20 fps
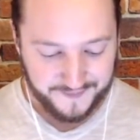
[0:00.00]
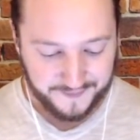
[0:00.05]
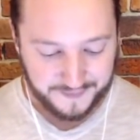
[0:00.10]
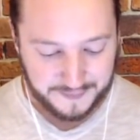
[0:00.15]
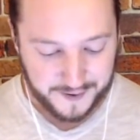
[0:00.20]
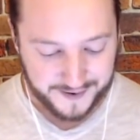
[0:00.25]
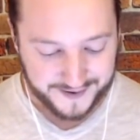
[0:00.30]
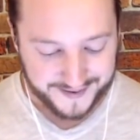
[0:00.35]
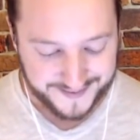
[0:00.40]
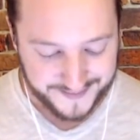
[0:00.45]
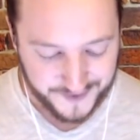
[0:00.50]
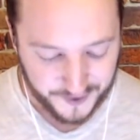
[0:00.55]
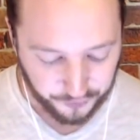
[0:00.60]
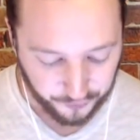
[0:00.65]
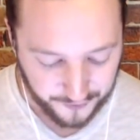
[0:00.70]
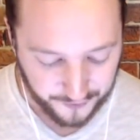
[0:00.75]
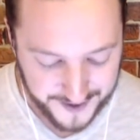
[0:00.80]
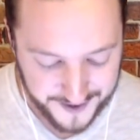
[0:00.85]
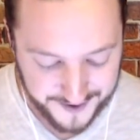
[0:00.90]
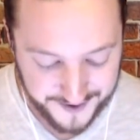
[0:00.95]
Come on, get in there.
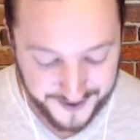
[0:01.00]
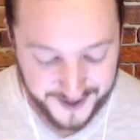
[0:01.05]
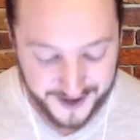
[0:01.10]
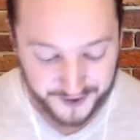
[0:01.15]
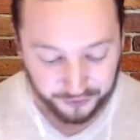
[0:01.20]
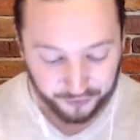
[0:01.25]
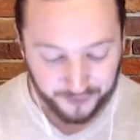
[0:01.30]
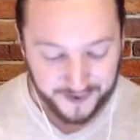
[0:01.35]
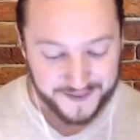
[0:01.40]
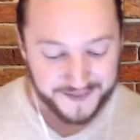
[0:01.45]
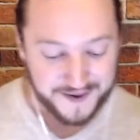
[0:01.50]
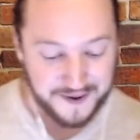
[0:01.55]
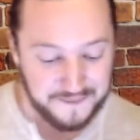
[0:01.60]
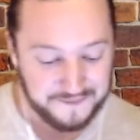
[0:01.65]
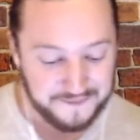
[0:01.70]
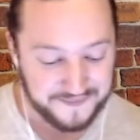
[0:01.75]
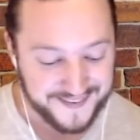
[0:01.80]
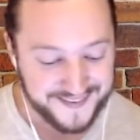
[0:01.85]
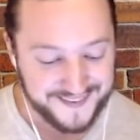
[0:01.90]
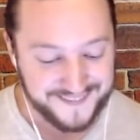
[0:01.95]
Three. Got three of
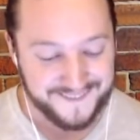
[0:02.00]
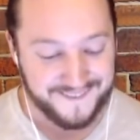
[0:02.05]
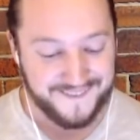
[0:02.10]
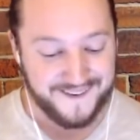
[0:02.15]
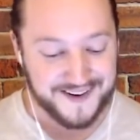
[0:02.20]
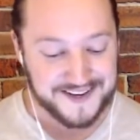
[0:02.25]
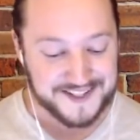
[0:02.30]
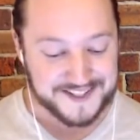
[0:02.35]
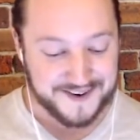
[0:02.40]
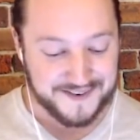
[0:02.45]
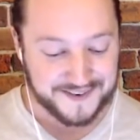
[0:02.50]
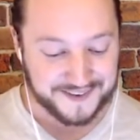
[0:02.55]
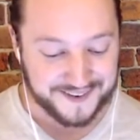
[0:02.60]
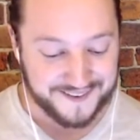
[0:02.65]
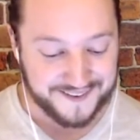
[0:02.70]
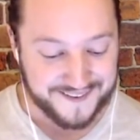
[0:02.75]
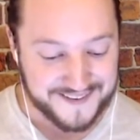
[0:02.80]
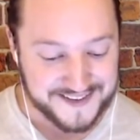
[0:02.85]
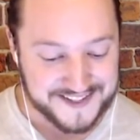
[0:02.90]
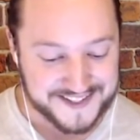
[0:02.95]
them. No, oh, so
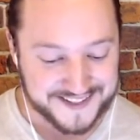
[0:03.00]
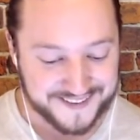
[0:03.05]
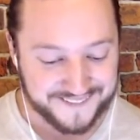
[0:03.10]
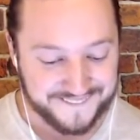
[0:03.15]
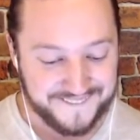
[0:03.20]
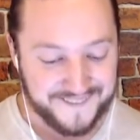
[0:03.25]
close.